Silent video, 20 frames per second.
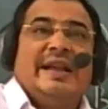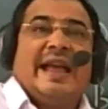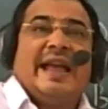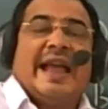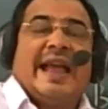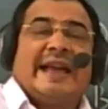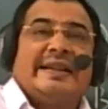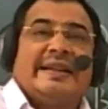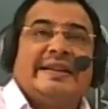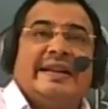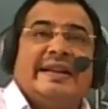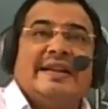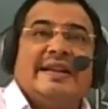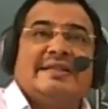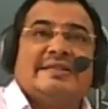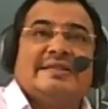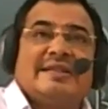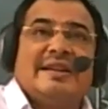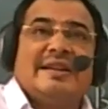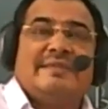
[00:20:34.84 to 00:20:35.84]

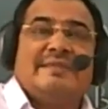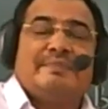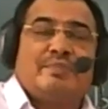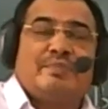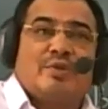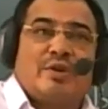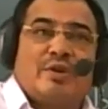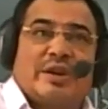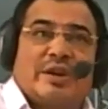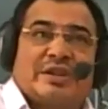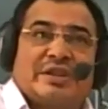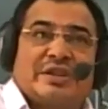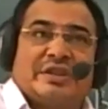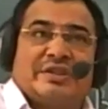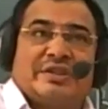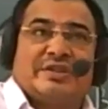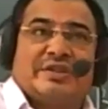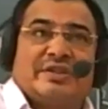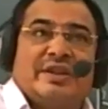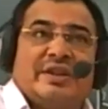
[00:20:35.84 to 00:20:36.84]
agricultural
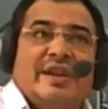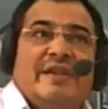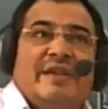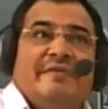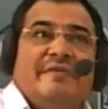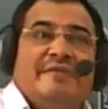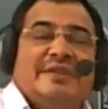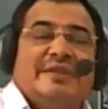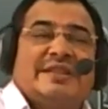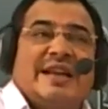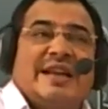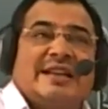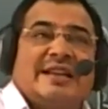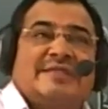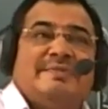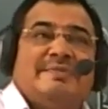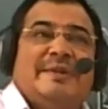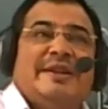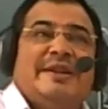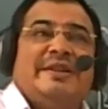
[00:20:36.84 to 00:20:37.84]
productions which
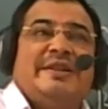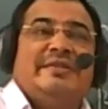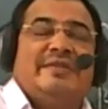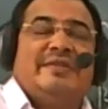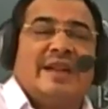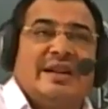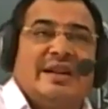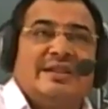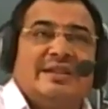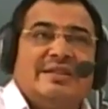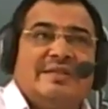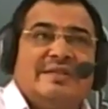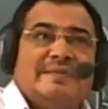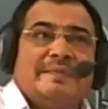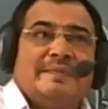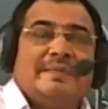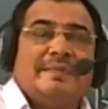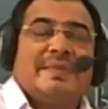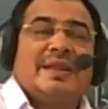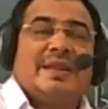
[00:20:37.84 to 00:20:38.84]
has been done,
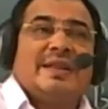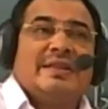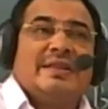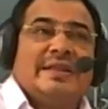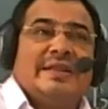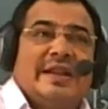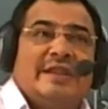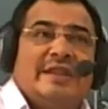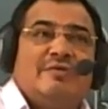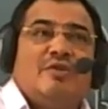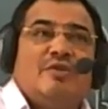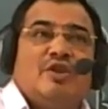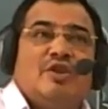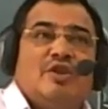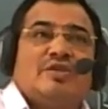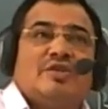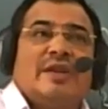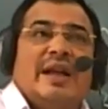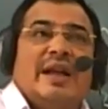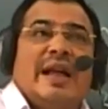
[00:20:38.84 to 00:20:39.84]
there
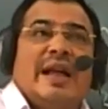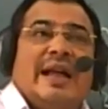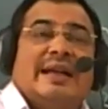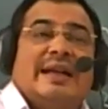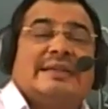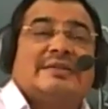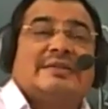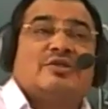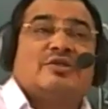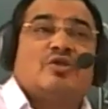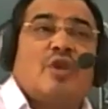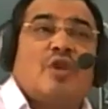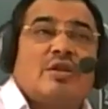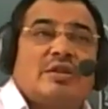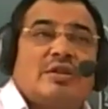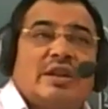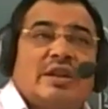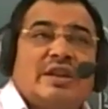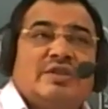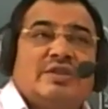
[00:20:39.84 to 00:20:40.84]
was a
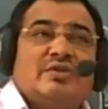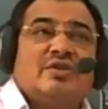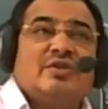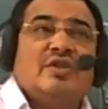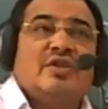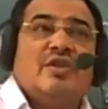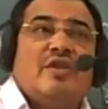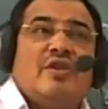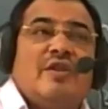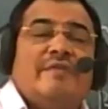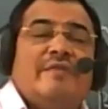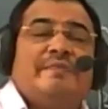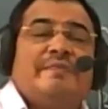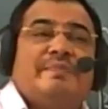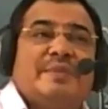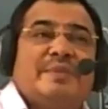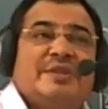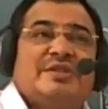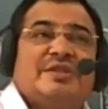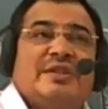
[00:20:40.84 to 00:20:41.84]
shortage of
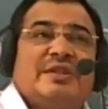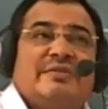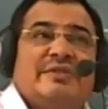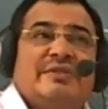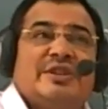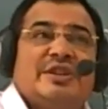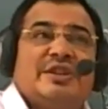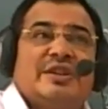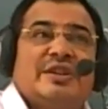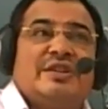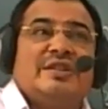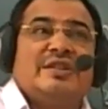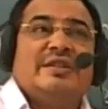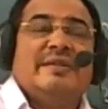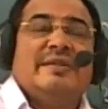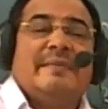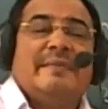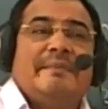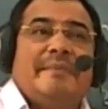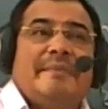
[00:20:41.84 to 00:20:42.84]
reservation
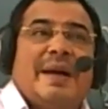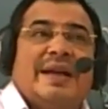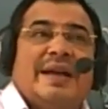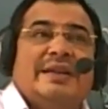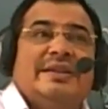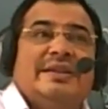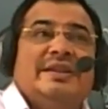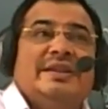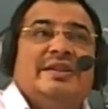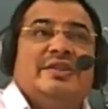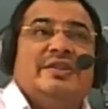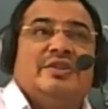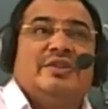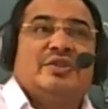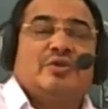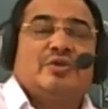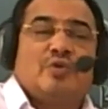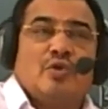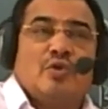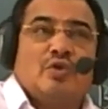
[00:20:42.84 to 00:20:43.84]
by
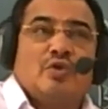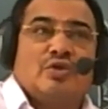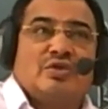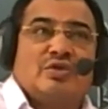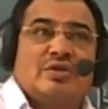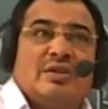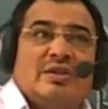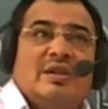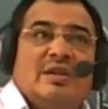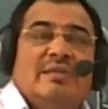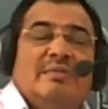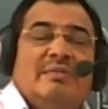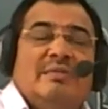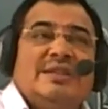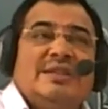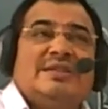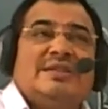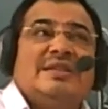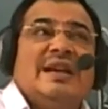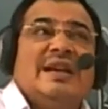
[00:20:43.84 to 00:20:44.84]
stores.
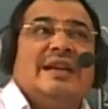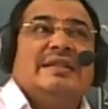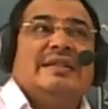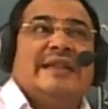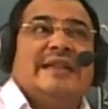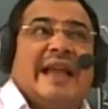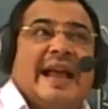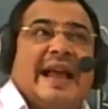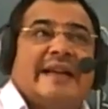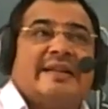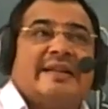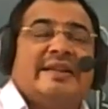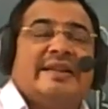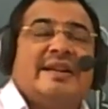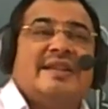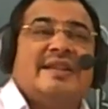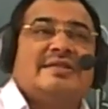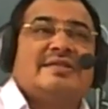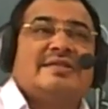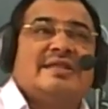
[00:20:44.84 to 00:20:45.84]
Means the
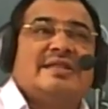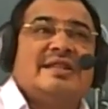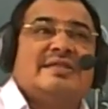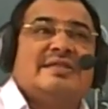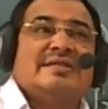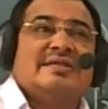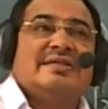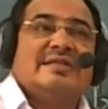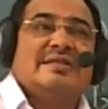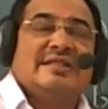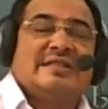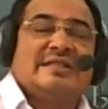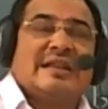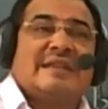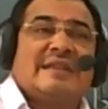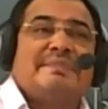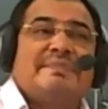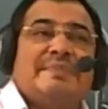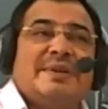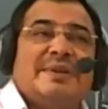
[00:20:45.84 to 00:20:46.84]
agricultural
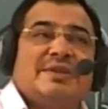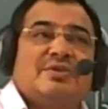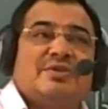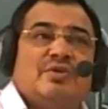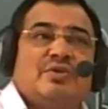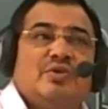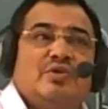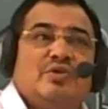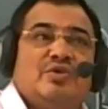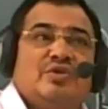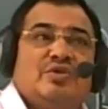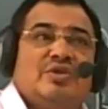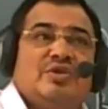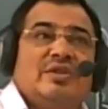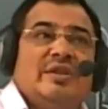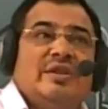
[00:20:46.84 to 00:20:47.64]
surplus goods